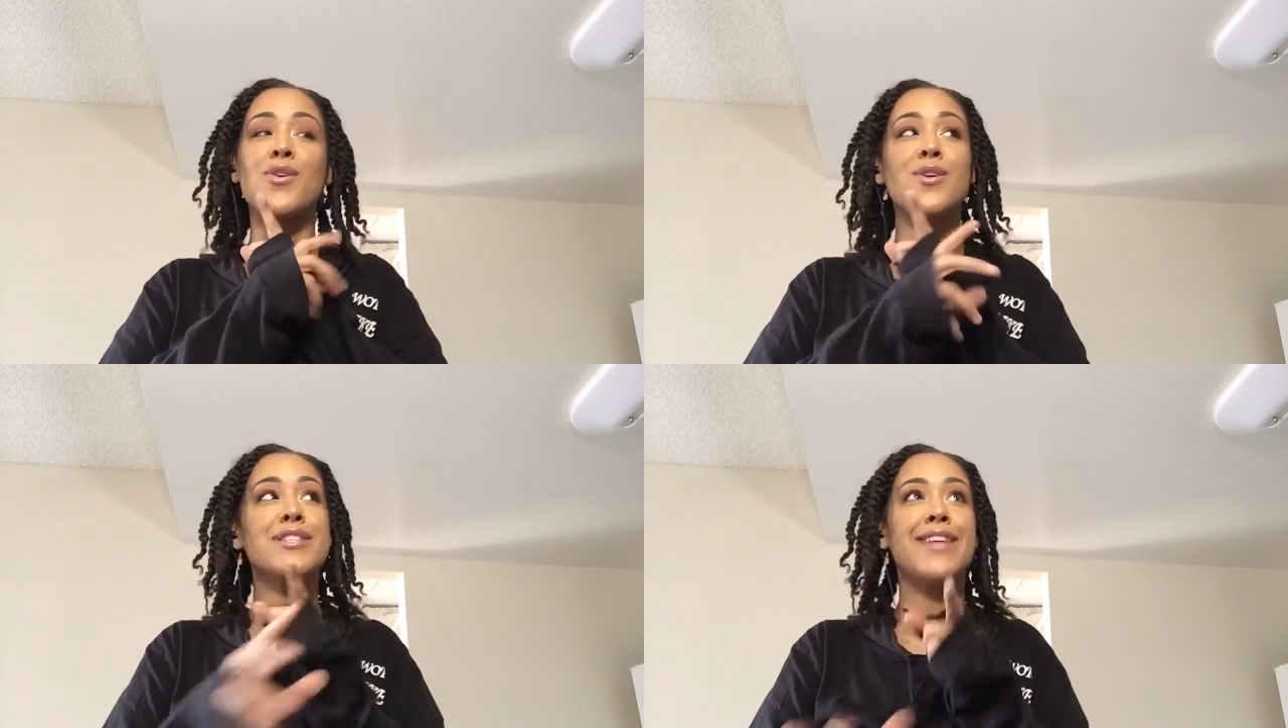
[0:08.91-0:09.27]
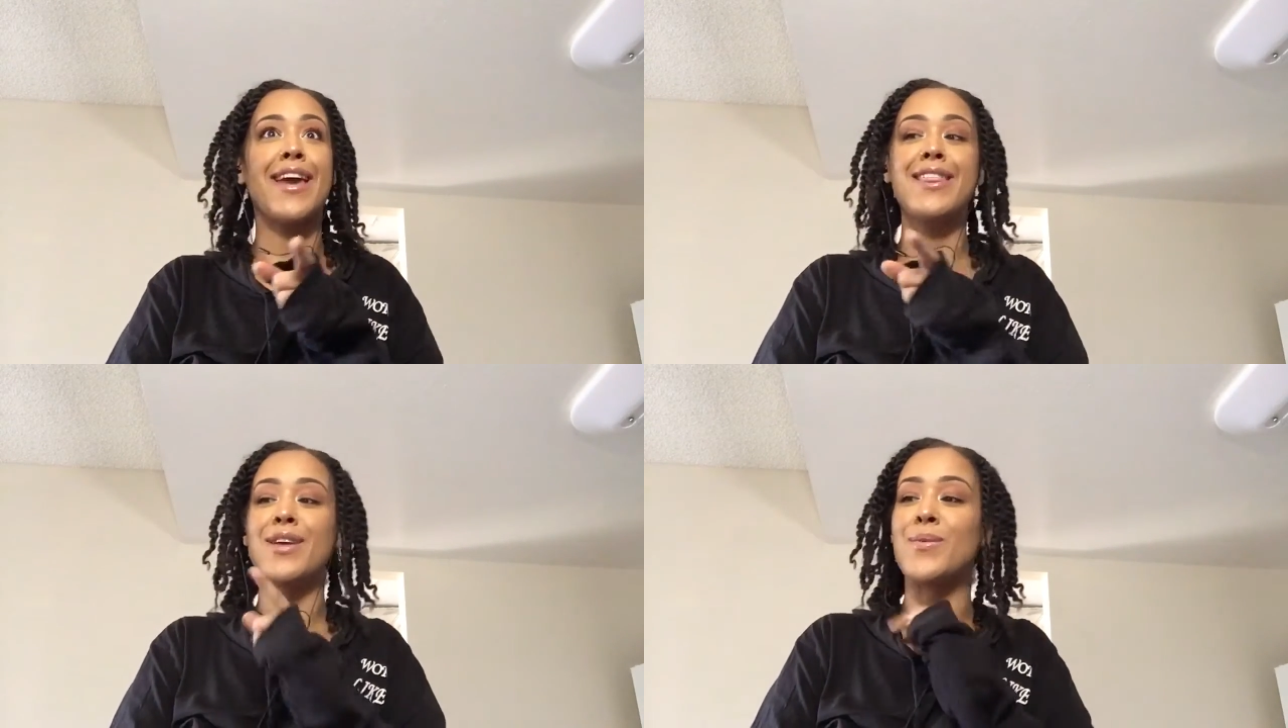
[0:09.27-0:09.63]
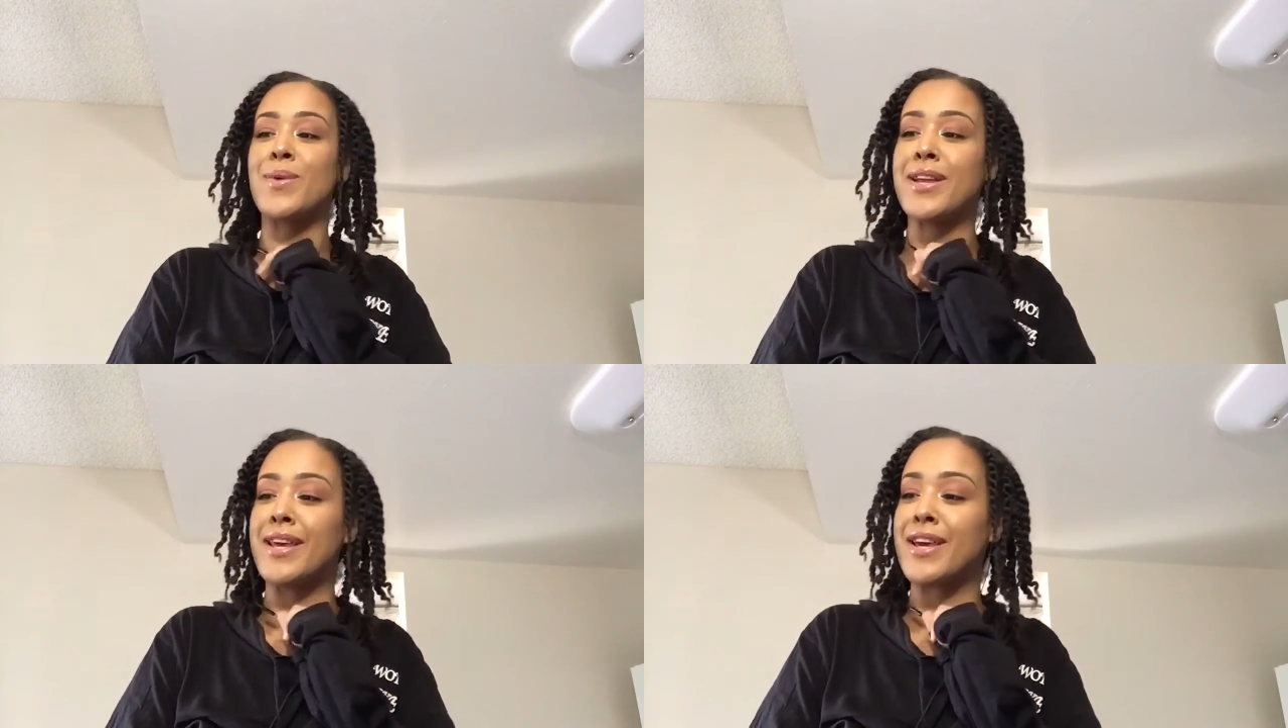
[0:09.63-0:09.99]
your daily
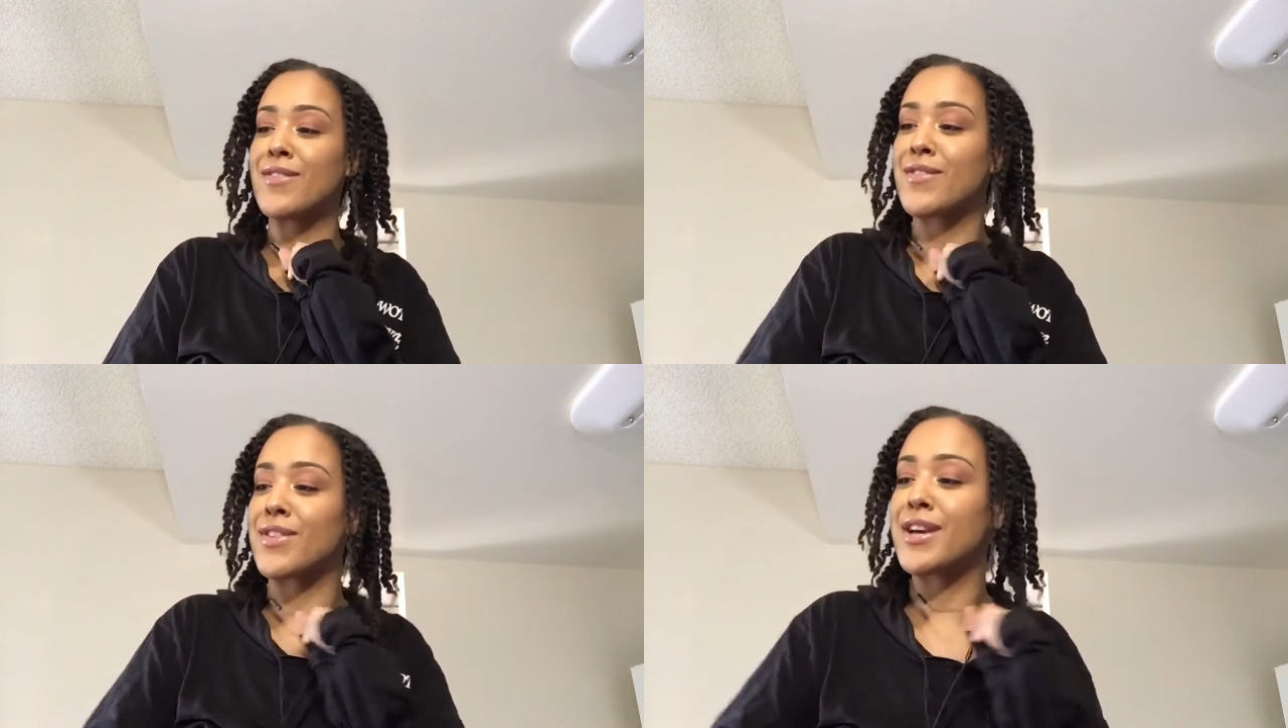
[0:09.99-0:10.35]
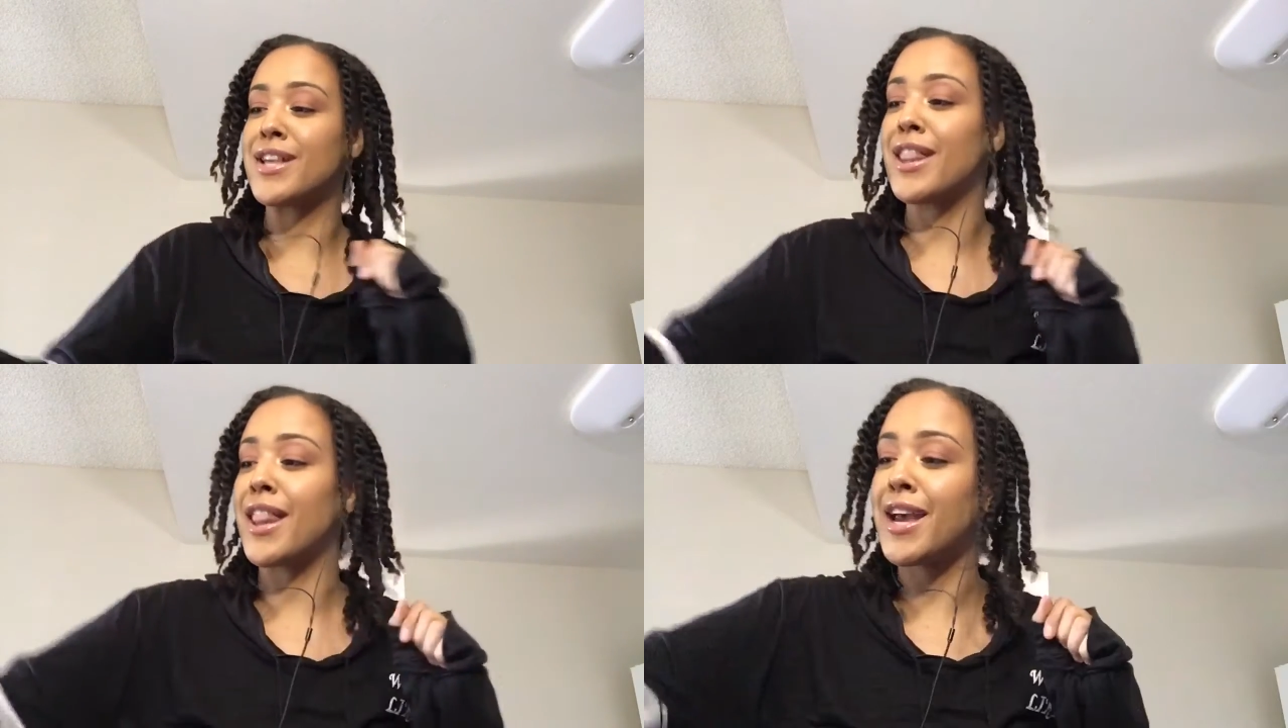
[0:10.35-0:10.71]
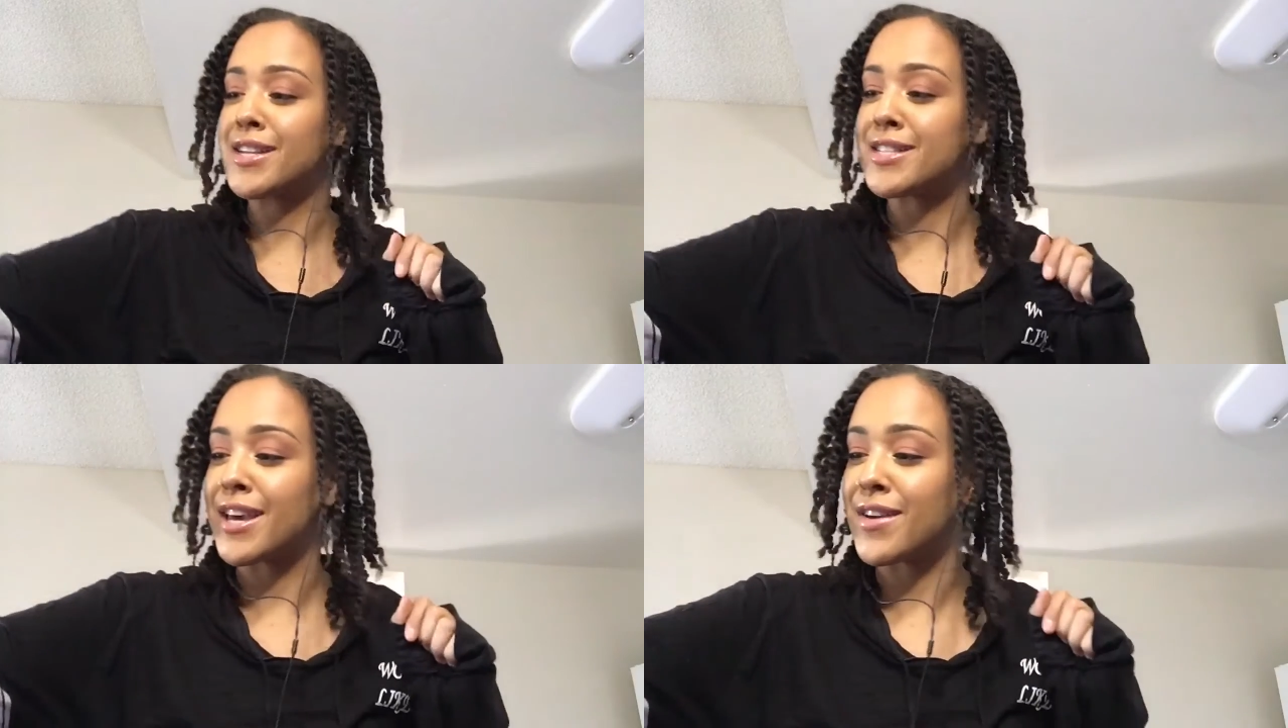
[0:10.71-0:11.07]
reading for the
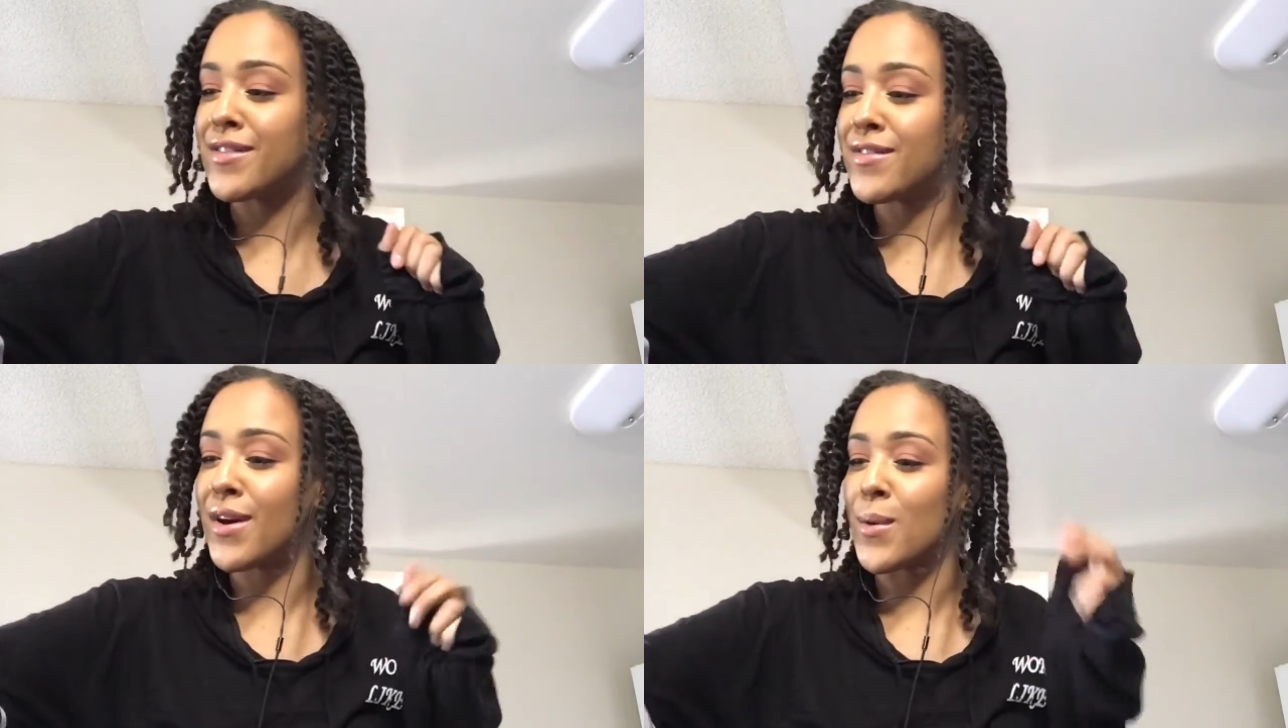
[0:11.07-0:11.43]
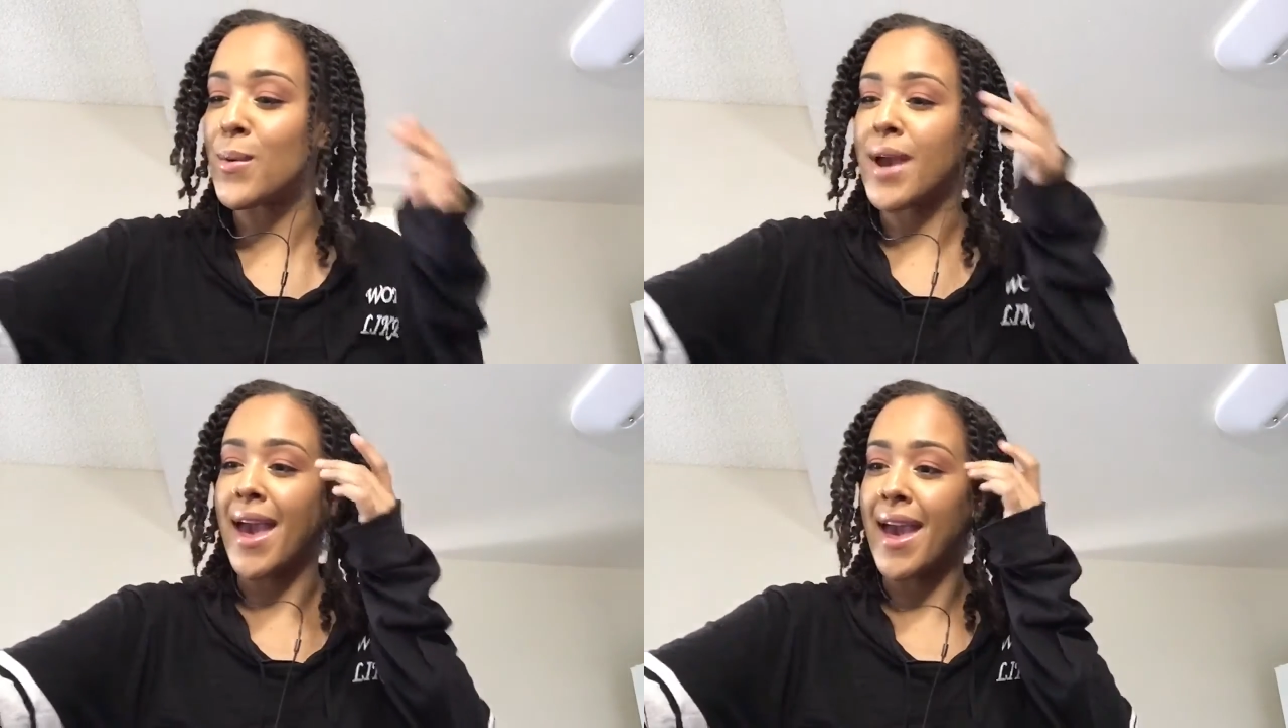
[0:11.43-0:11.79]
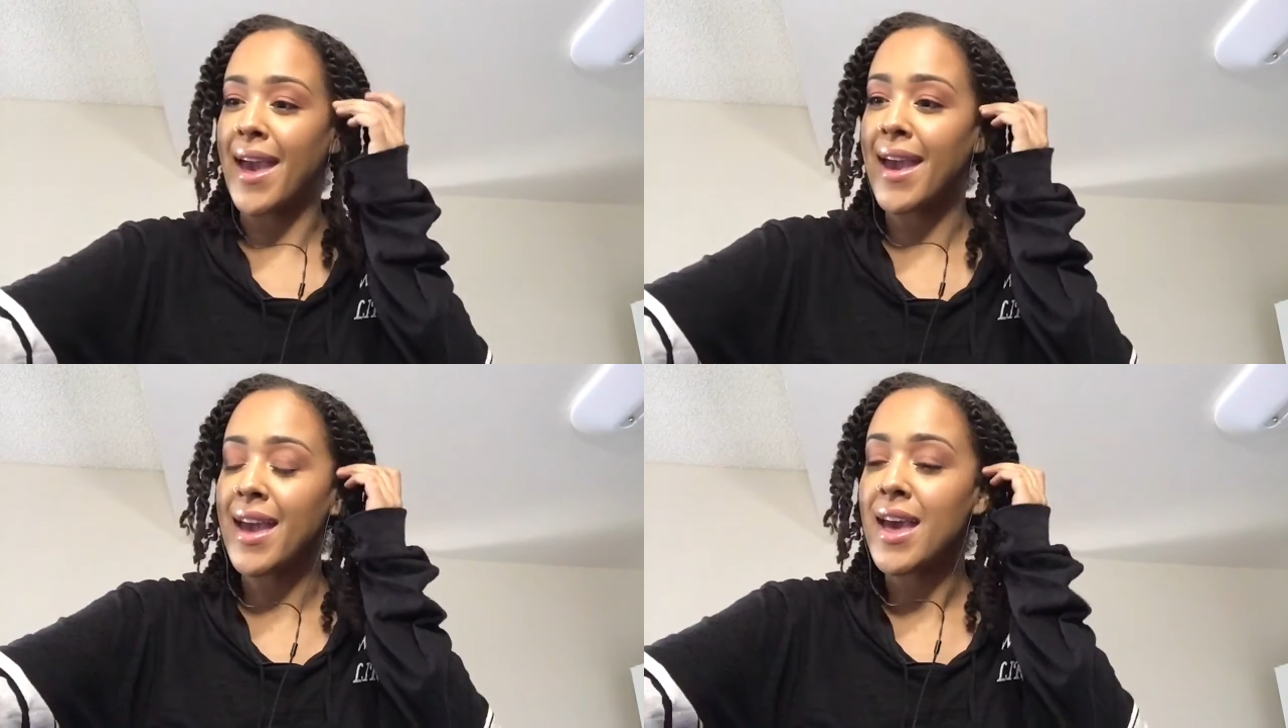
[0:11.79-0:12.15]
collective,
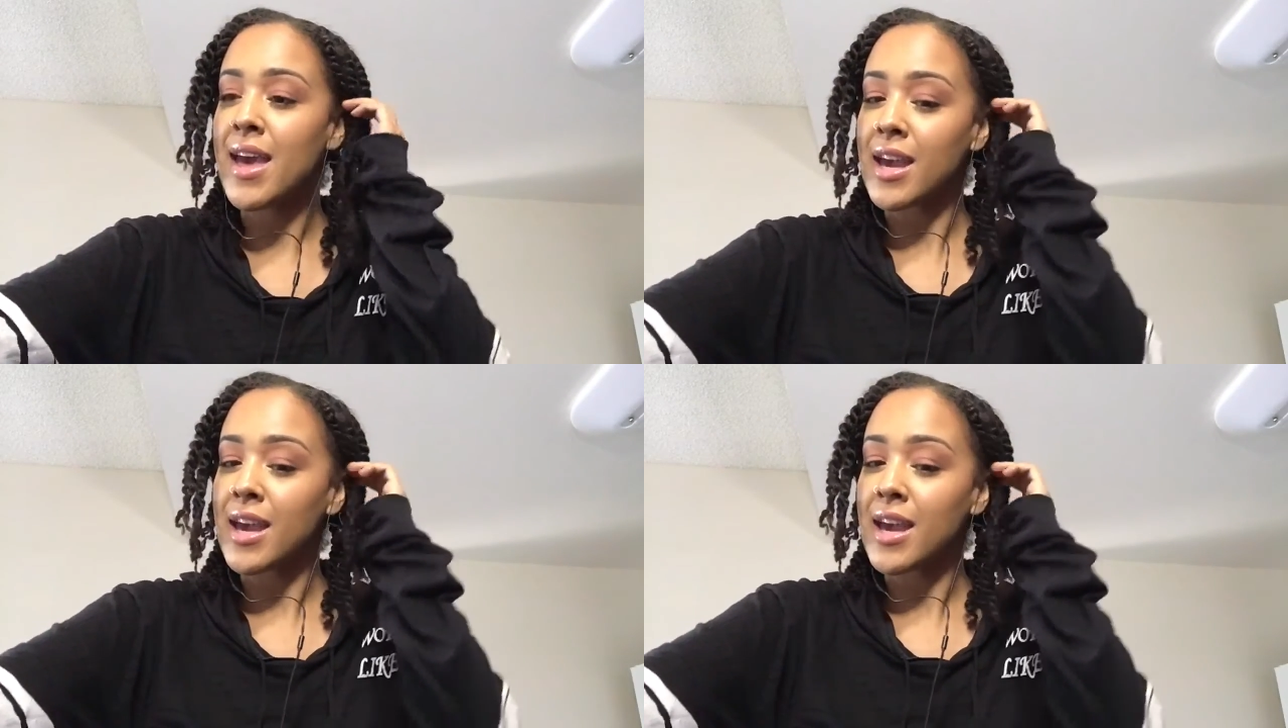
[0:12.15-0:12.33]
okay?